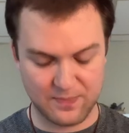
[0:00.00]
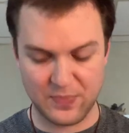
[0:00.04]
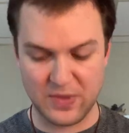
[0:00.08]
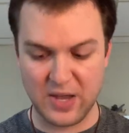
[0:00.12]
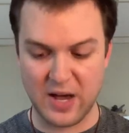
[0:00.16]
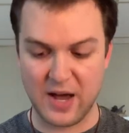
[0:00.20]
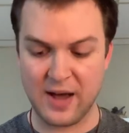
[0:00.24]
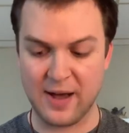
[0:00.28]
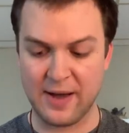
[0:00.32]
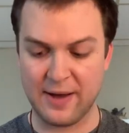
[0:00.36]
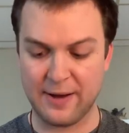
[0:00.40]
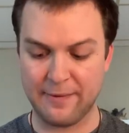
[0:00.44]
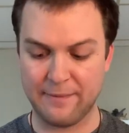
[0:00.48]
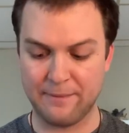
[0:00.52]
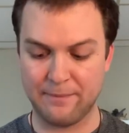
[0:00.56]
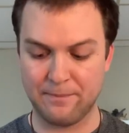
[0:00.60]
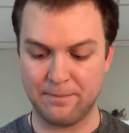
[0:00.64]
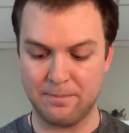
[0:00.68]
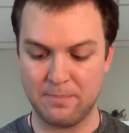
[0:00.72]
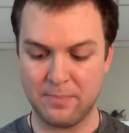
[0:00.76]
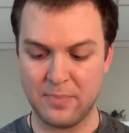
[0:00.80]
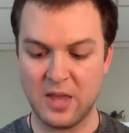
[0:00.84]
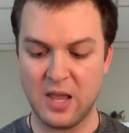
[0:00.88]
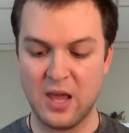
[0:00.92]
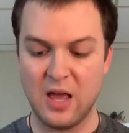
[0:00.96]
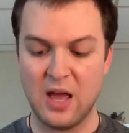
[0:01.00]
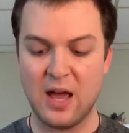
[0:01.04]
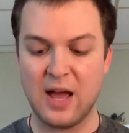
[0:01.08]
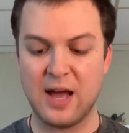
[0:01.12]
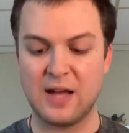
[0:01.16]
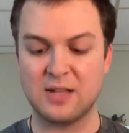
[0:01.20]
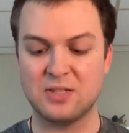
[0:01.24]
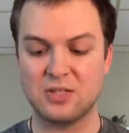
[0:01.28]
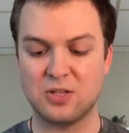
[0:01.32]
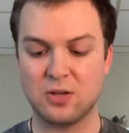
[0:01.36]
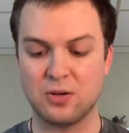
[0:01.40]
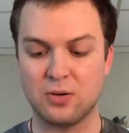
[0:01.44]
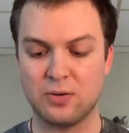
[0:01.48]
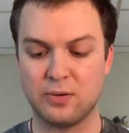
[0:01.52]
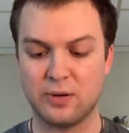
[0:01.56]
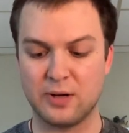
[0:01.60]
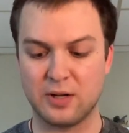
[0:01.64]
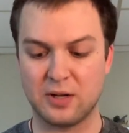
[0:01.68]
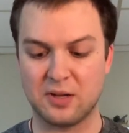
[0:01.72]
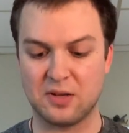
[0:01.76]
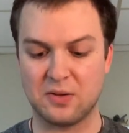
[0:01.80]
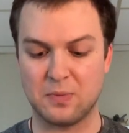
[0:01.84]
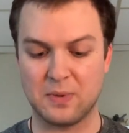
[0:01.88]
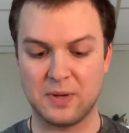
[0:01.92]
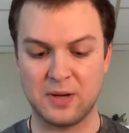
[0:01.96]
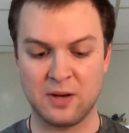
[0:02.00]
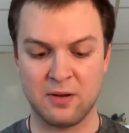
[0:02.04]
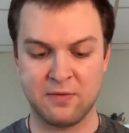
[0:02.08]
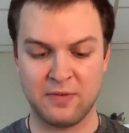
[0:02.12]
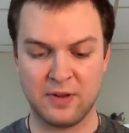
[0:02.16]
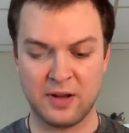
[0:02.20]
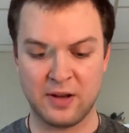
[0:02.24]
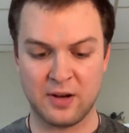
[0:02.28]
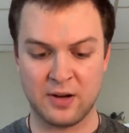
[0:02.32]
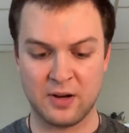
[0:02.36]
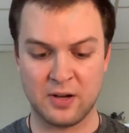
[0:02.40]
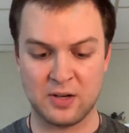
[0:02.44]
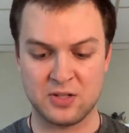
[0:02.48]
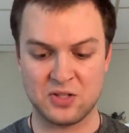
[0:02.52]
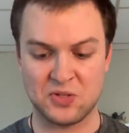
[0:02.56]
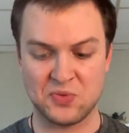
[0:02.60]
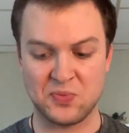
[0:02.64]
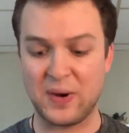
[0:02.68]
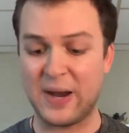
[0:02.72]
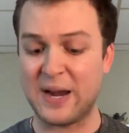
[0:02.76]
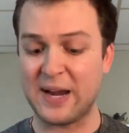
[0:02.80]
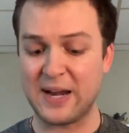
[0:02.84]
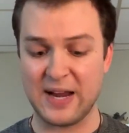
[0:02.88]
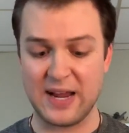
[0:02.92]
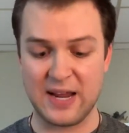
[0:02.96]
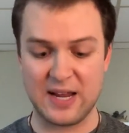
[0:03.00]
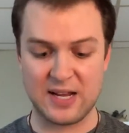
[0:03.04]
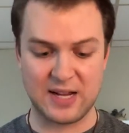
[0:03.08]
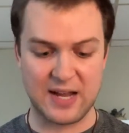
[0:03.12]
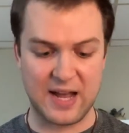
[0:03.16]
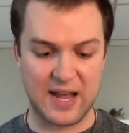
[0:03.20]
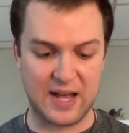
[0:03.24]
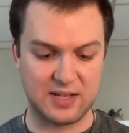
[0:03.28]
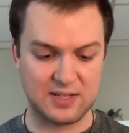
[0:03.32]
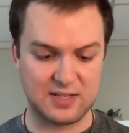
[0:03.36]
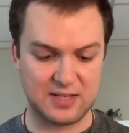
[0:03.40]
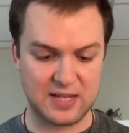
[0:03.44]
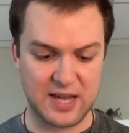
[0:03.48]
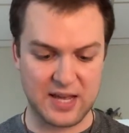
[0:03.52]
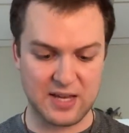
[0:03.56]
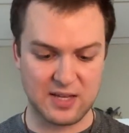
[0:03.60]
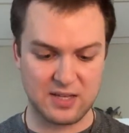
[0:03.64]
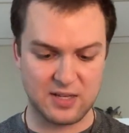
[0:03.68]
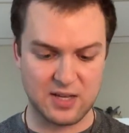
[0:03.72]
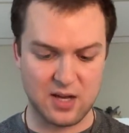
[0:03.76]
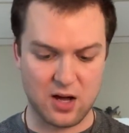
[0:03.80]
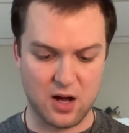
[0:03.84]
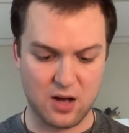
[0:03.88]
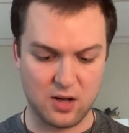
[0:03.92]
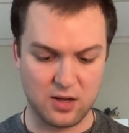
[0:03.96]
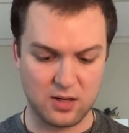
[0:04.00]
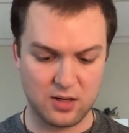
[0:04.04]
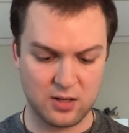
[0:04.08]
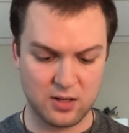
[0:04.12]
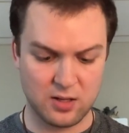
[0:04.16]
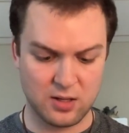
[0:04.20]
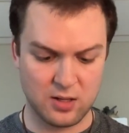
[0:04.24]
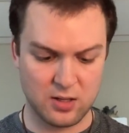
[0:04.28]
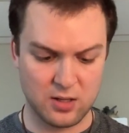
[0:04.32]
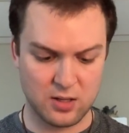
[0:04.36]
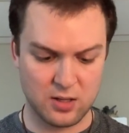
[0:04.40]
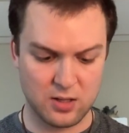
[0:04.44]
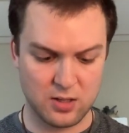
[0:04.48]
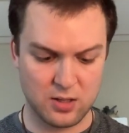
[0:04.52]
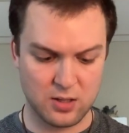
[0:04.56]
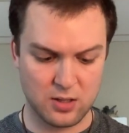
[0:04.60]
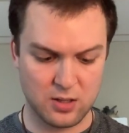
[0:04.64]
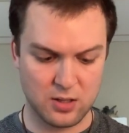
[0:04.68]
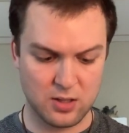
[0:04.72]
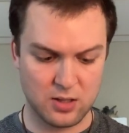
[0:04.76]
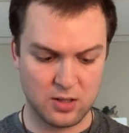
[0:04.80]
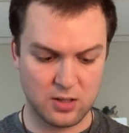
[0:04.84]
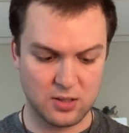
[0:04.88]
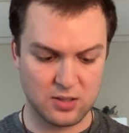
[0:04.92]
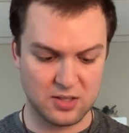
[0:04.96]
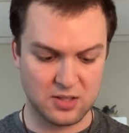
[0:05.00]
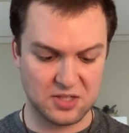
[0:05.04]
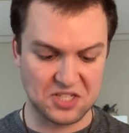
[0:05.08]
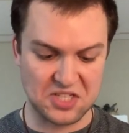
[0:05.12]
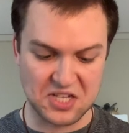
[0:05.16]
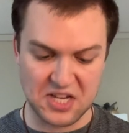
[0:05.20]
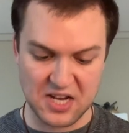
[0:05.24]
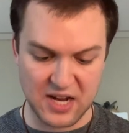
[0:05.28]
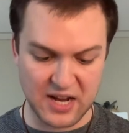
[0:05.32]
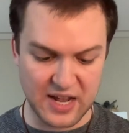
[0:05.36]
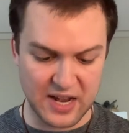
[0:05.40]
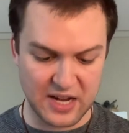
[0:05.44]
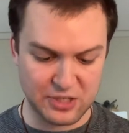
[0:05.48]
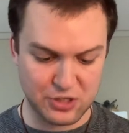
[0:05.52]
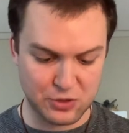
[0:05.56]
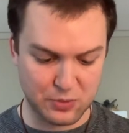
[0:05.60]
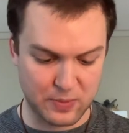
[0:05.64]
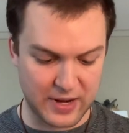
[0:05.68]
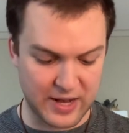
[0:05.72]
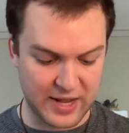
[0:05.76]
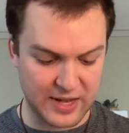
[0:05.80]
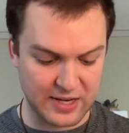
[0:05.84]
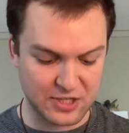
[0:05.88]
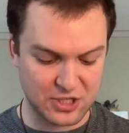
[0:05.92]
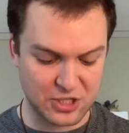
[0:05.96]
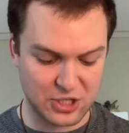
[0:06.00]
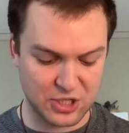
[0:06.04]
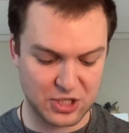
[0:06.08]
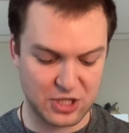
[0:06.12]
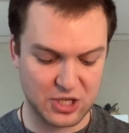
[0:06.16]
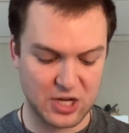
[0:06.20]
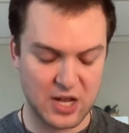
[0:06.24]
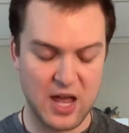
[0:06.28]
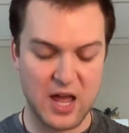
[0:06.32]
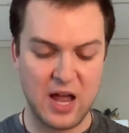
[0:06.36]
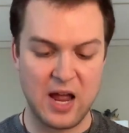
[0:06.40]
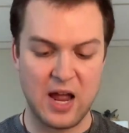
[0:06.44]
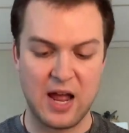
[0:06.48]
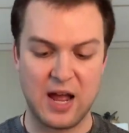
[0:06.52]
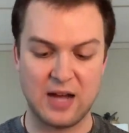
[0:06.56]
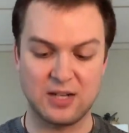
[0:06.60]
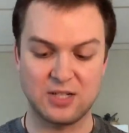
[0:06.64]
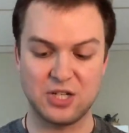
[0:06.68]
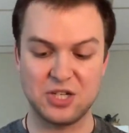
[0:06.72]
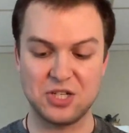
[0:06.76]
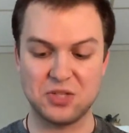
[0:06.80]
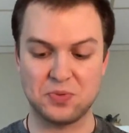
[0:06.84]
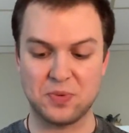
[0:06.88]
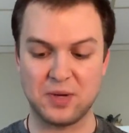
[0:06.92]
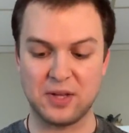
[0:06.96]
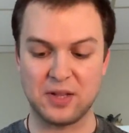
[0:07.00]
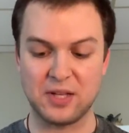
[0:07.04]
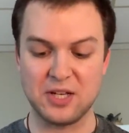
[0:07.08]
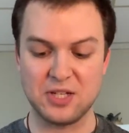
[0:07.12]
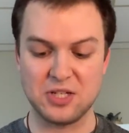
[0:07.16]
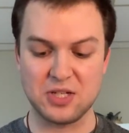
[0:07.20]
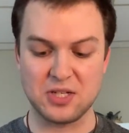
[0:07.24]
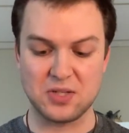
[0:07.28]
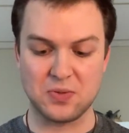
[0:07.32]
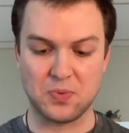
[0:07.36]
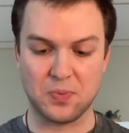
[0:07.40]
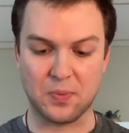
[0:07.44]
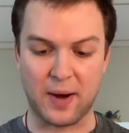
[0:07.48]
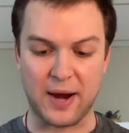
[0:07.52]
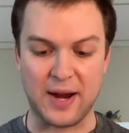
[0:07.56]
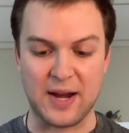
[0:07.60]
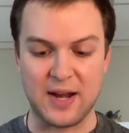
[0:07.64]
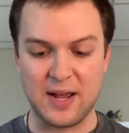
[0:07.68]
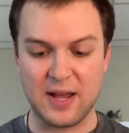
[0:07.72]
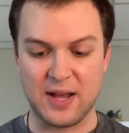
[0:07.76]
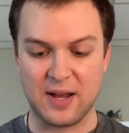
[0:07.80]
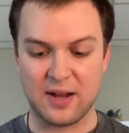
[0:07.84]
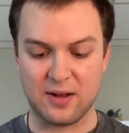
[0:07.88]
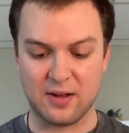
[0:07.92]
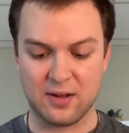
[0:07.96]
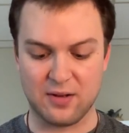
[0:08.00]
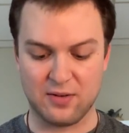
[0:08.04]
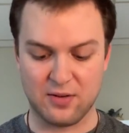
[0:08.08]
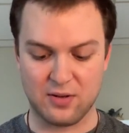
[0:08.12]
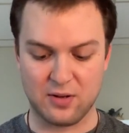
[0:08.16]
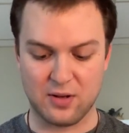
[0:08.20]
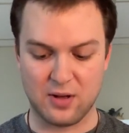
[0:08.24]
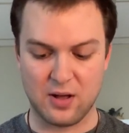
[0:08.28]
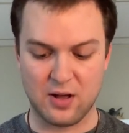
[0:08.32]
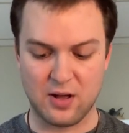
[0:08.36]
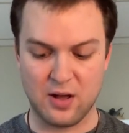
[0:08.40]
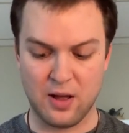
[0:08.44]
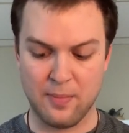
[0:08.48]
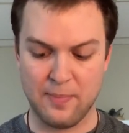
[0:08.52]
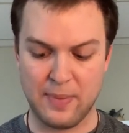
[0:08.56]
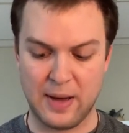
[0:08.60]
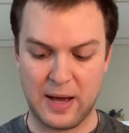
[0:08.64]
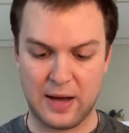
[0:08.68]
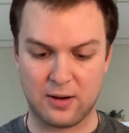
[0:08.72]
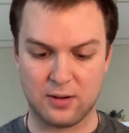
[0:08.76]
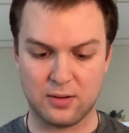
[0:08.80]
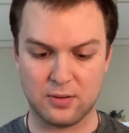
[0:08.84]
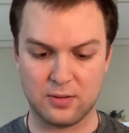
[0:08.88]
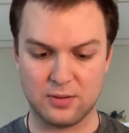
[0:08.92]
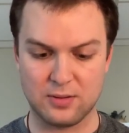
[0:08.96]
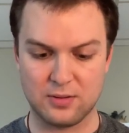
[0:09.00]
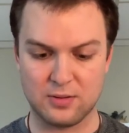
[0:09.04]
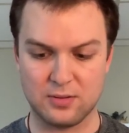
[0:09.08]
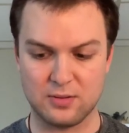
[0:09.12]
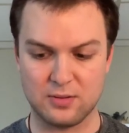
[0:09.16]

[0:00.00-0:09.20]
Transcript: And so Guinevere's writing as a young teenage witch, and she's really just writing about